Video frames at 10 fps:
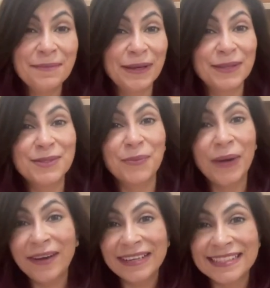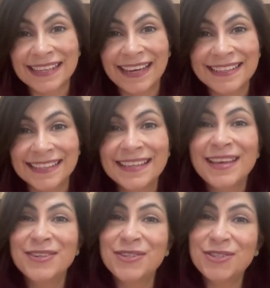Because we're excited
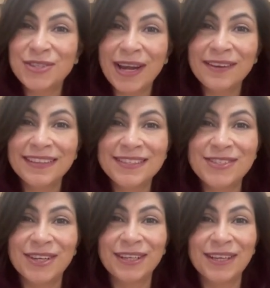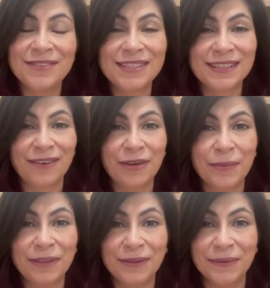to share this journey of discovery
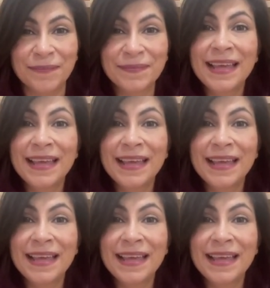with you.